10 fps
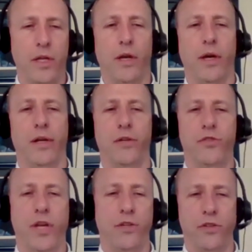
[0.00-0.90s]
uh,
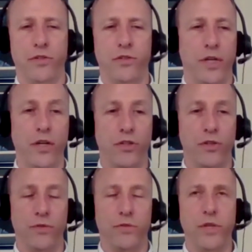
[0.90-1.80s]
changes and
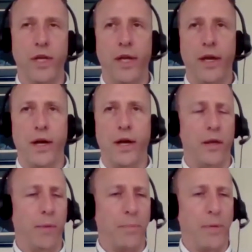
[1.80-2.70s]
issues. Uh,
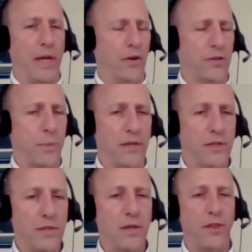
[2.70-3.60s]
it might be
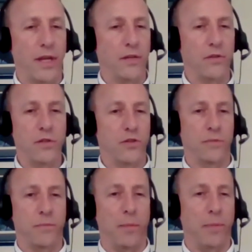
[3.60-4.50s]
airspace things. It
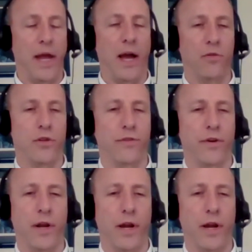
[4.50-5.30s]
just might be how different